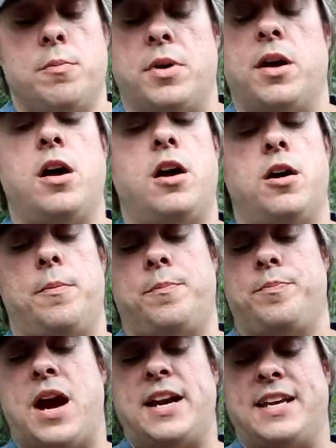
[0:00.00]
But
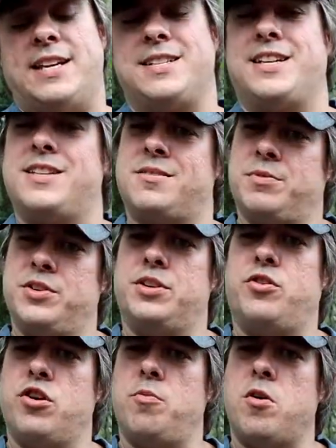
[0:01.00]
idea is get some good
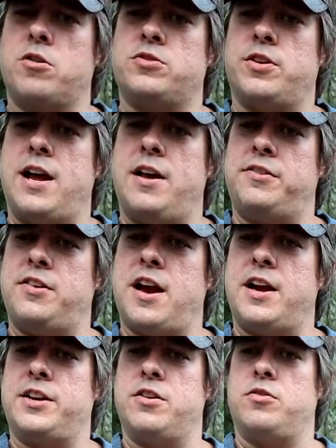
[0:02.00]
grill marks on the
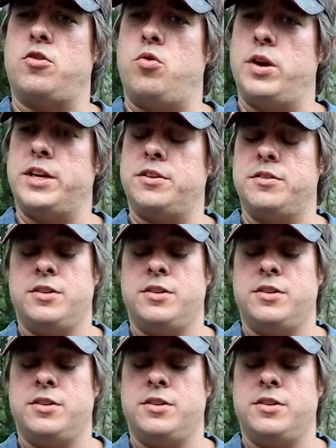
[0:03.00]
outside of your loin,